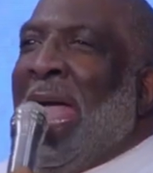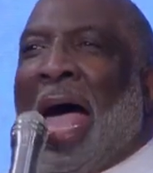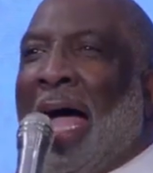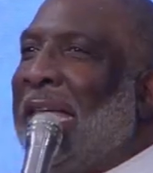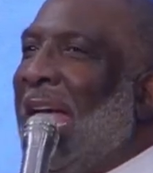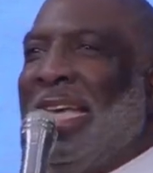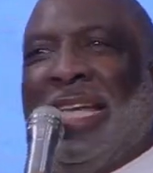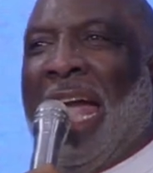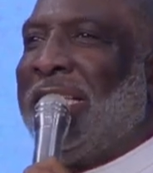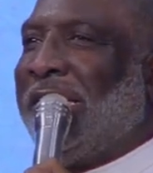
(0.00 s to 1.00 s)
I
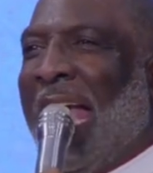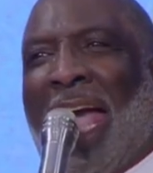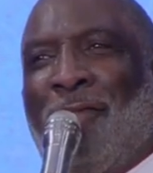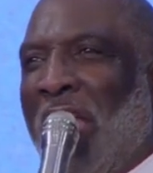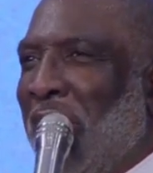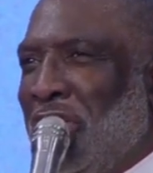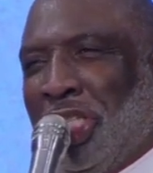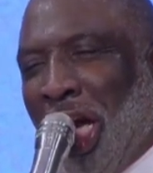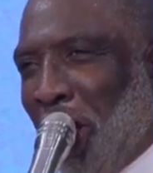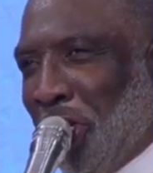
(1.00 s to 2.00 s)
didn't get saved in
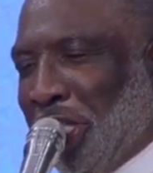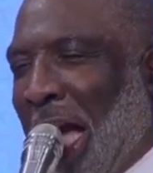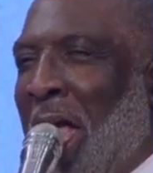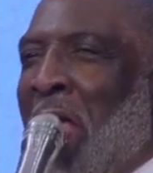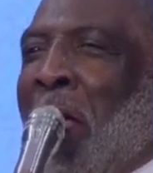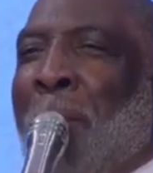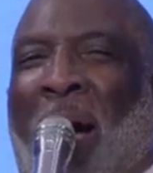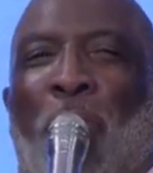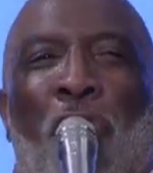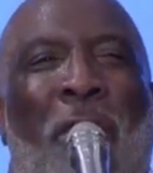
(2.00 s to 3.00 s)
church,
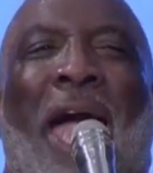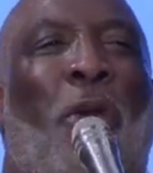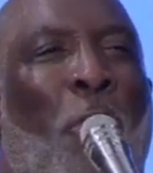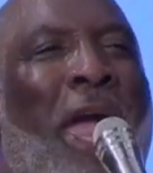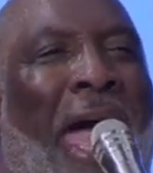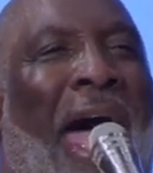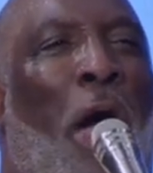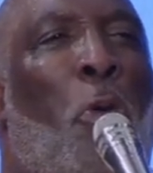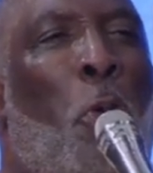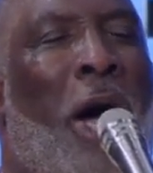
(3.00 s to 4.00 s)
but right where
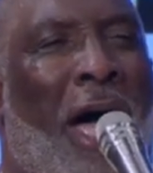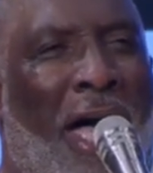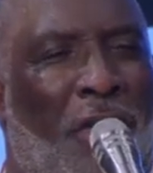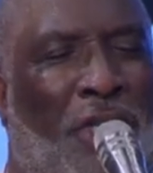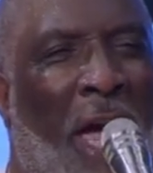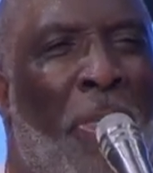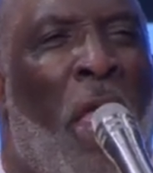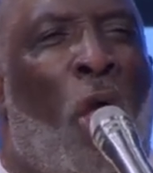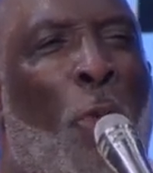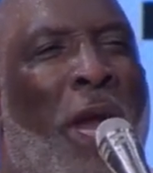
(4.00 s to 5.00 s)
I was
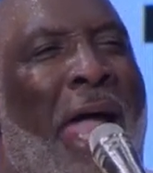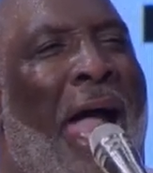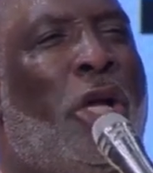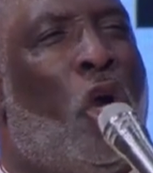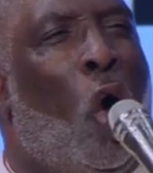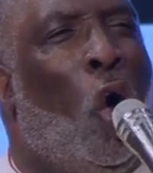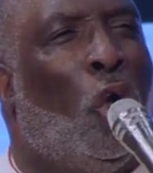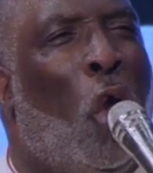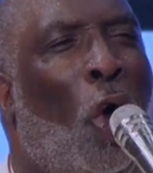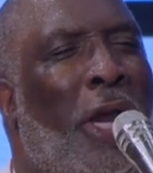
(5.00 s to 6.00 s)
when I
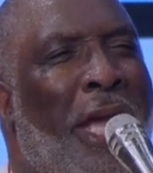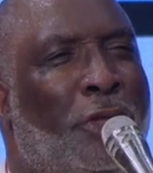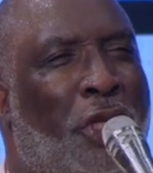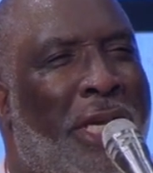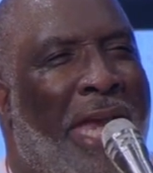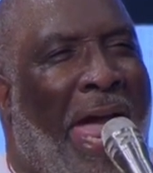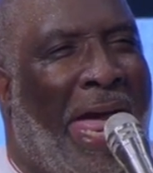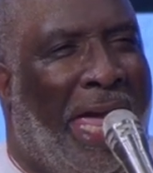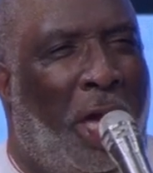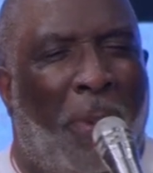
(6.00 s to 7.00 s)
called on his
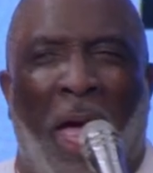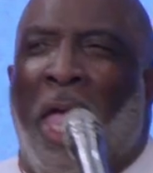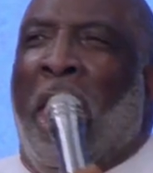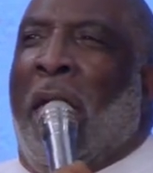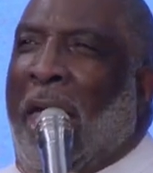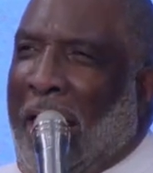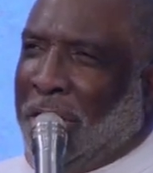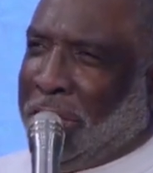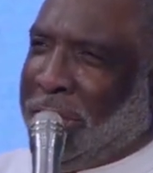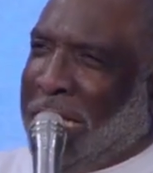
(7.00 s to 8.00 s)
name,
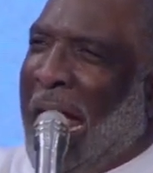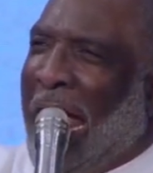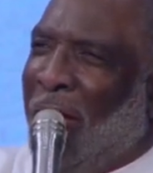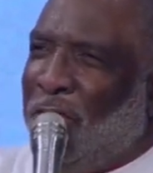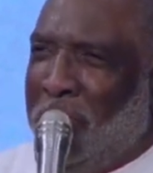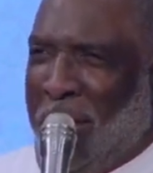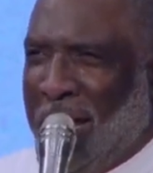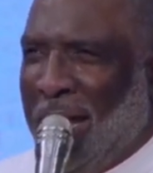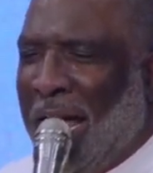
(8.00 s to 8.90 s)
he saved me.